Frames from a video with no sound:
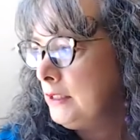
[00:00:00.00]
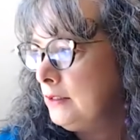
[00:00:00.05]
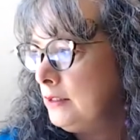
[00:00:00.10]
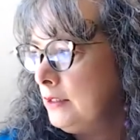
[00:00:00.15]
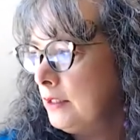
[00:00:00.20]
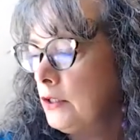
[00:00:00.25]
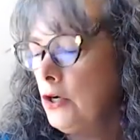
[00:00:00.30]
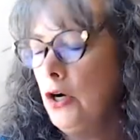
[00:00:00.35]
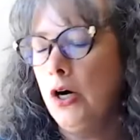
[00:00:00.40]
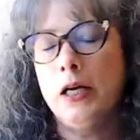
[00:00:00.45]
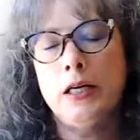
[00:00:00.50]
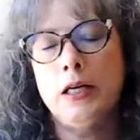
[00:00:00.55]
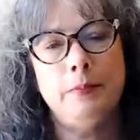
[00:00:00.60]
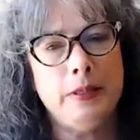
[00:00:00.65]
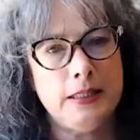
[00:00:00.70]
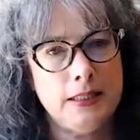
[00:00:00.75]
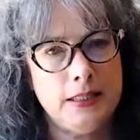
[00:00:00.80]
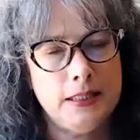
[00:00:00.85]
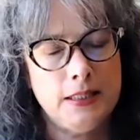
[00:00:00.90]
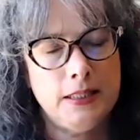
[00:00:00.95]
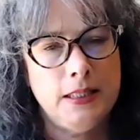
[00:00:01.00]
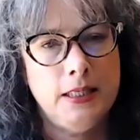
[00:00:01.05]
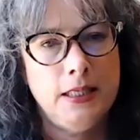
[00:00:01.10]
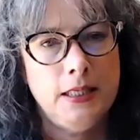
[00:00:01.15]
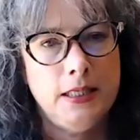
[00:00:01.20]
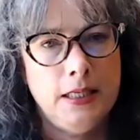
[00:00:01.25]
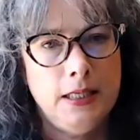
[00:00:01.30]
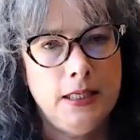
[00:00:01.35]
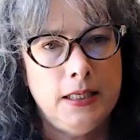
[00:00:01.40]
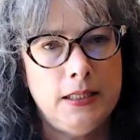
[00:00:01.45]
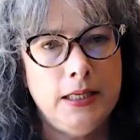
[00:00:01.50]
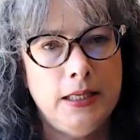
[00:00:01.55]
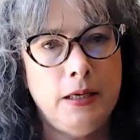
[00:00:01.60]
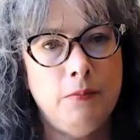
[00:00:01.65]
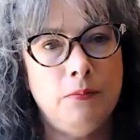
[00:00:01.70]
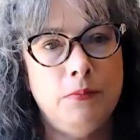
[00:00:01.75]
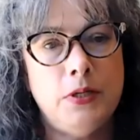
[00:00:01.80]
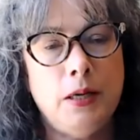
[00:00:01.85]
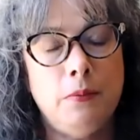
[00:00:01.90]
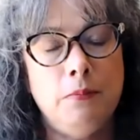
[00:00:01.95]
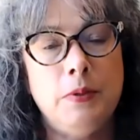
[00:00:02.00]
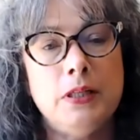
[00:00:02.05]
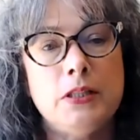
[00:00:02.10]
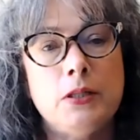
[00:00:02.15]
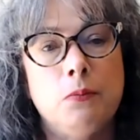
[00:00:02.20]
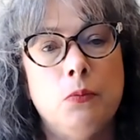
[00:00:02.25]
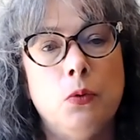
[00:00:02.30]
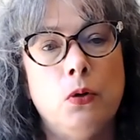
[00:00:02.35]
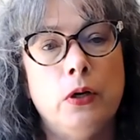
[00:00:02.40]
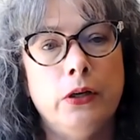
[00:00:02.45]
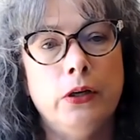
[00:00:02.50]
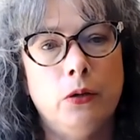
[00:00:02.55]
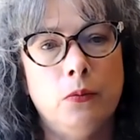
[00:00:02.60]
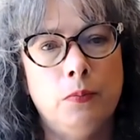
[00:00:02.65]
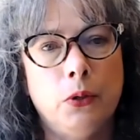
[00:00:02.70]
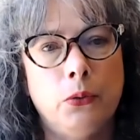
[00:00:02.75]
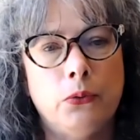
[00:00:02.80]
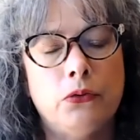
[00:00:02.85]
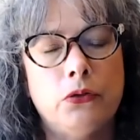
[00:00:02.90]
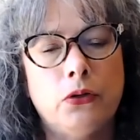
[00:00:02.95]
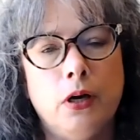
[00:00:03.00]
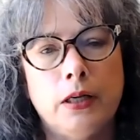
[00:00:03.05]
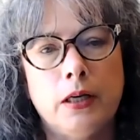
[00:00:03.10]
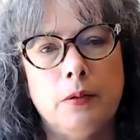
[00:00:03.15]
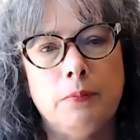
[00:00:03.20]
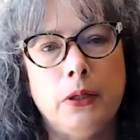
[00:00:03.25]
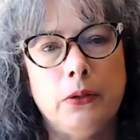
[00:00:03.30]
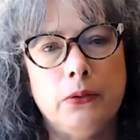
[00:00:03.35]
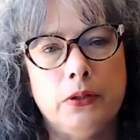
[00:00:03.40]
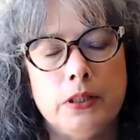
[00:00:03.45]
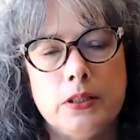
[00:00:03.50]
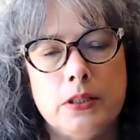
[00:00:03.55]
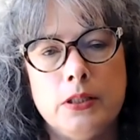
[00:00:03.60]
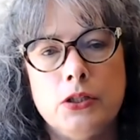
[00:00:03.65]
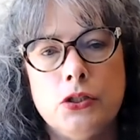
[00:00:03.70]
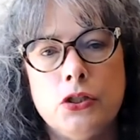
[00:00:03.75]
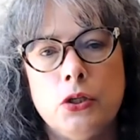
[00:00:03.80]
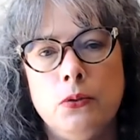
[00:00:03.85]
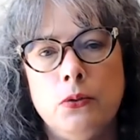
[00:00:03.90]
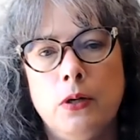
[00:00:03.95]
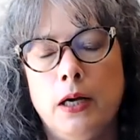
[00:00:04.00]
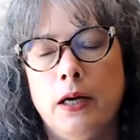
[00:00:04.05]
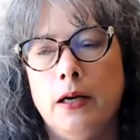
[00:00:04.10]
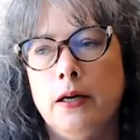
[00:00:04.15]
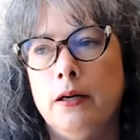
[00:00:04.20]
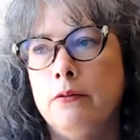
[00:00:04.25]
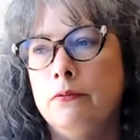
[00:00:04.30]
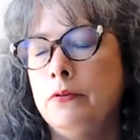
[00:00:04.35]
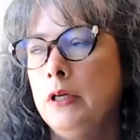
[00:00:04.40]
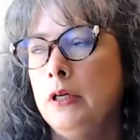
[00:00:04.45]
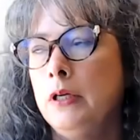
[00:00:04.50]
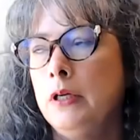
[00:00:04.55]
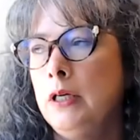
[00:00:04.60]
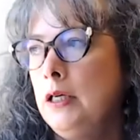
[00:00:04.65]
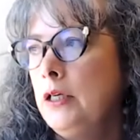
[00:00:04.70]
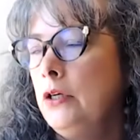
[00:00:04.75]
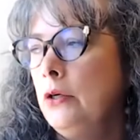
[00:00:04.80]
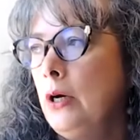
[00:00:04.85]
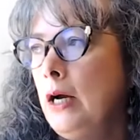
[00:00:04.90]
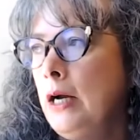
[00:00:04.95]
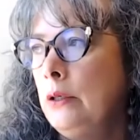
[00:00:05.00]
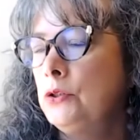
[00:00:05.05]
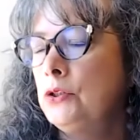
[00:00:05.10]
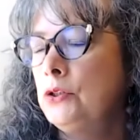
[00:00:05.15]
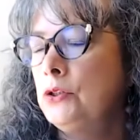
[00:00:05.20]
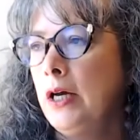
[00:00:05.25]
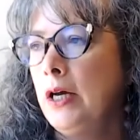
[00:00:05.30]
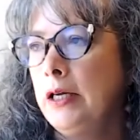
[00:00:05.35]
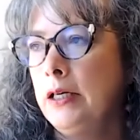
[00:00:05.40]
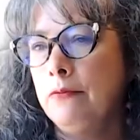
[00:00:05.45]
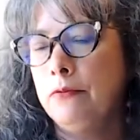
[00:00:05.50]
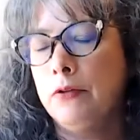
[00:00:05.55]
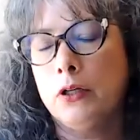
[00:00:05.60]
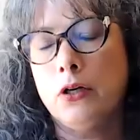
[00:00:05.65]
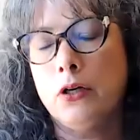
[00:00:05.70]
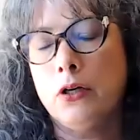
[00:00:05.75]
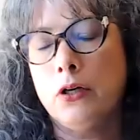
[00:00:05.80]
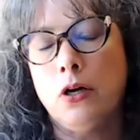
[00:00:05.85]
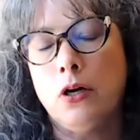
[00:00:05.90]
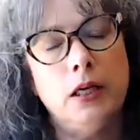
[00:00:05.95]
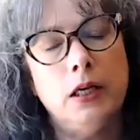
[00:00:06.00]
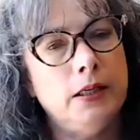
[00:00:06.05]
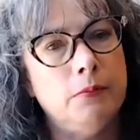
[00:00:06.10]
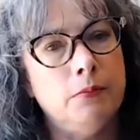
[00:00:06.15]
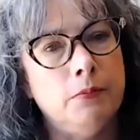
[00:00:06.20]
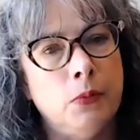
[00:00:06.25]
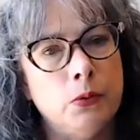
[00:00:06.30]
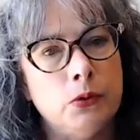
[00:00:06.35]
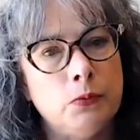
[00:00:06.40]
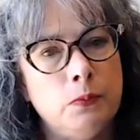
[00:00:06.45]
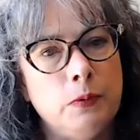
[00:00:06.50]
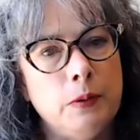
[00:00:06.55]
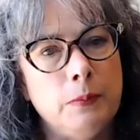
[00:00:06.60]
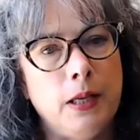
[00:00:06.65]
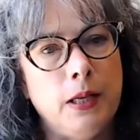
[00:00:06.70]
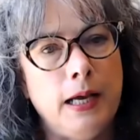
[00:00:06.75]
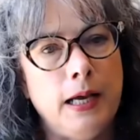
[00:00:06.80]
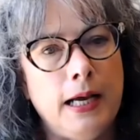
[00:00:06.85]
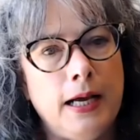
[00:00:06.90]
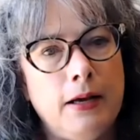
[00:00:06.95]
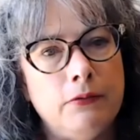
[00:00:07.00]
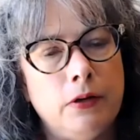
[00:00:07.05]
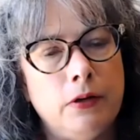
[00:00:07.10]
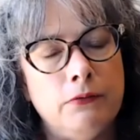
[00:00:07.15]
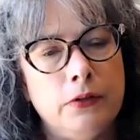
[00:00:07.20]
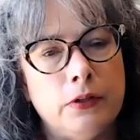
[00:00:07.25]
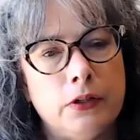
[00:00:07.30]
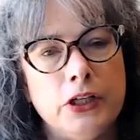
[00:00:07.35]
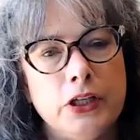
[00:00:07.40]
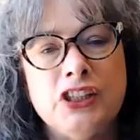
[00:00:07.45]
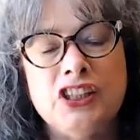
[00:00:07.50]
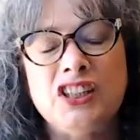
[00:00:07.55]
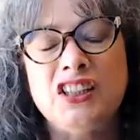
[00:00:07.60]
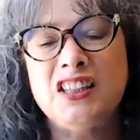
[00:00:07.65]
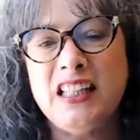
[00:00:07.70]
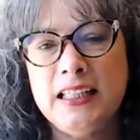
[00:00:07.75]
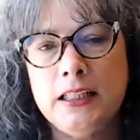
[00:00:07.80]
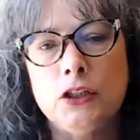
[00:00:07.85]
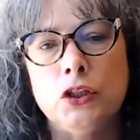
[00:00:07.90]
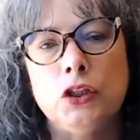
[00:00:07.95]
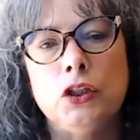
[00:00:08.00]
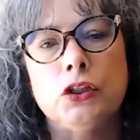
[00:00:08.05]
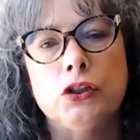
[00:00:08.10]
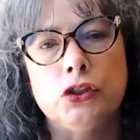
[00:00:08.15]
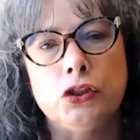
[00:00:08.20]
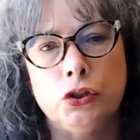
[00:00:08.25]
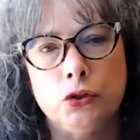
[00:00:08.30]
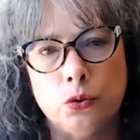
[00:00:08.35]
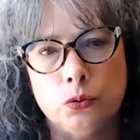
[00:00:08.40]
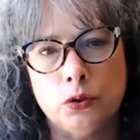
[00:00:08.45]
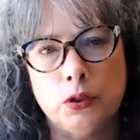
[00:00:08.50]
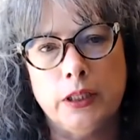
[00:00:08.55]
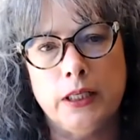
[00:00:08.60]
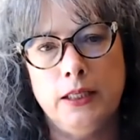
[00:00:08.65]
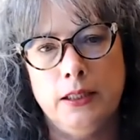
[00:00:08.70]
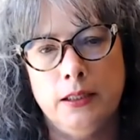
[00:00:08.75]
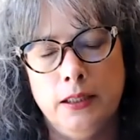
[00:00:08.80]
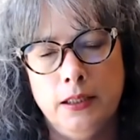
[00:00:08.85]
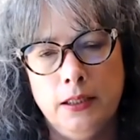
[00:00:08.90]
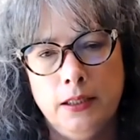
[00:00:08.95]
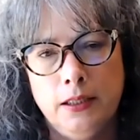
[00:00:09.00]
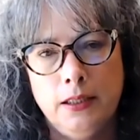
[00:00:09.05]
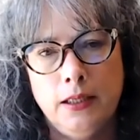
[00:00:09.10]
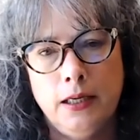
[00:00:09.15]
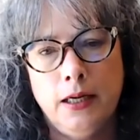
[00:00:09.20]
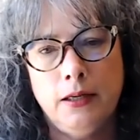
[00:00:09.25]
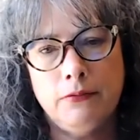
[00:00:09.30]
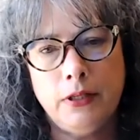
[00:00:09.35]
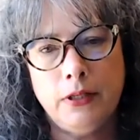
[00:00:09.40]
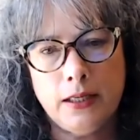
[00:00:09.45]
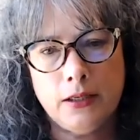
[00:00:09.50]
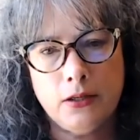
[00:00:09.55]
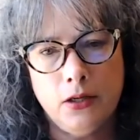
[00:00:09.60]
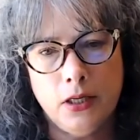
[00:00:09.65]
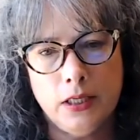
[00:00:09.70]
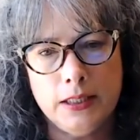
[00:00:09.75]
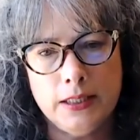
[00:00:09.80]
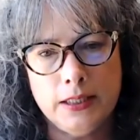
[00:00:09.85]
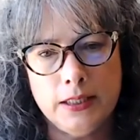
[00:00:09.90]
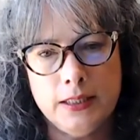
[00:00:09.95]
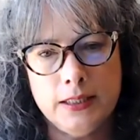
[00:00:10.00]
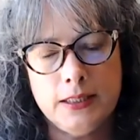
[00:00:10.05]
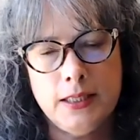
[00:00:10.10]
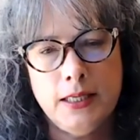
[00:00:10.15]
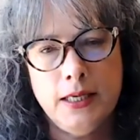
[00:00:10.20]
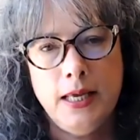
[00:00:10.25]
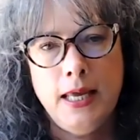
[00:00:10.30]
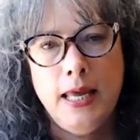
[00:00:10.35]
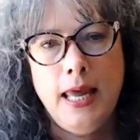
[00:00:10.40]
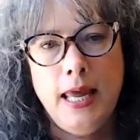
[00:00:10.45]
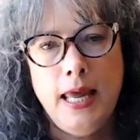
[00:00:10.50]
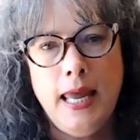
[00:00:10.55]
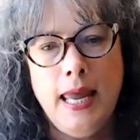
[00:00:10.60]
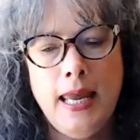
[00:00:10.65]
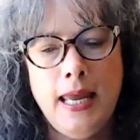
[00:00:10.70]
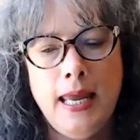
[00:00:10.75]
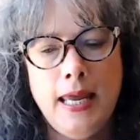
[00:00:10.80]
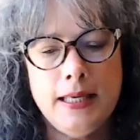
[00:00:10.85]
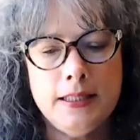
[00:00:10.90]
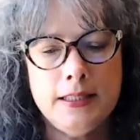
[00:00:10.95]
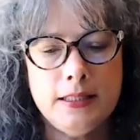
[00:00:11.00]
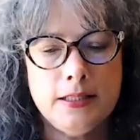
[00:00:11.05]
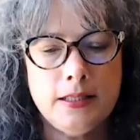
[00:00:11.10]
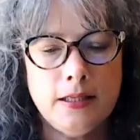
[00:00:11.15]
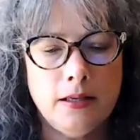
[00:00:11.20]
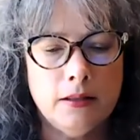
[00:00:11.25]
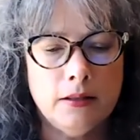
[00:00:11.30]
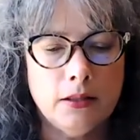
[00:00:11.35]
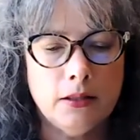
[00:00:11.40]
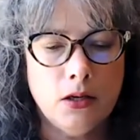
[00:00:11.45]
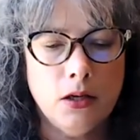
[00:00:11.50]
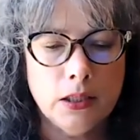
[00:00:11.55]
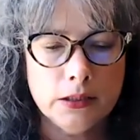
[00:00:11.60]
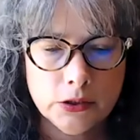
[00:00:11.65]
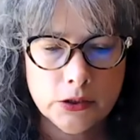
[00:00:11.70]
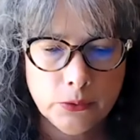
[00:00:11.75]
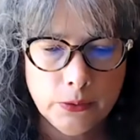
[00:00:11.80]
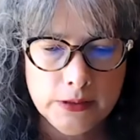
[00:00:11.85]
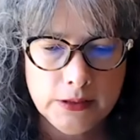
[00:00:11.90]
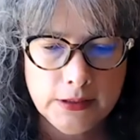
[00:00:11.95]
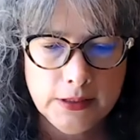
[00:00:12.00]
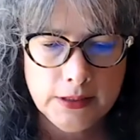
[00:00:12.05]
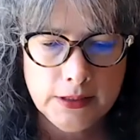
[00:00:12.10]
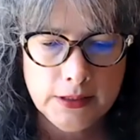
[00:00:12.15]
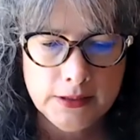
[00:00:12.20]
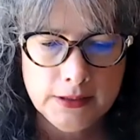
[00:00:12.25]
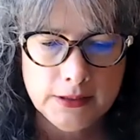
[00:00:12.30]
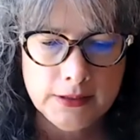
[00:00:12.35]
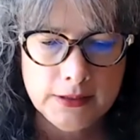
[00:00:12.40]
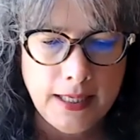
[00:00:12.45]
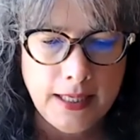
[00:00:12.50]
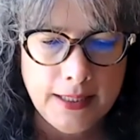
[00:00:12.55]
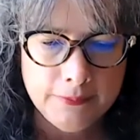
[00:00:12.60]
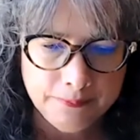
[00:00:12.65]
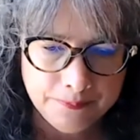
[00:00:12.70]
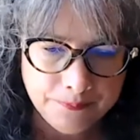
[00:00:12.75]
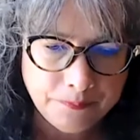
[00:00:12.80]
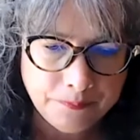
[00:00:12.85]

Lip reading: economist named Dambisa Moyo both talk about this issue of, you know, outside of the continent, most people have a very single story of that continent. And the consequence is that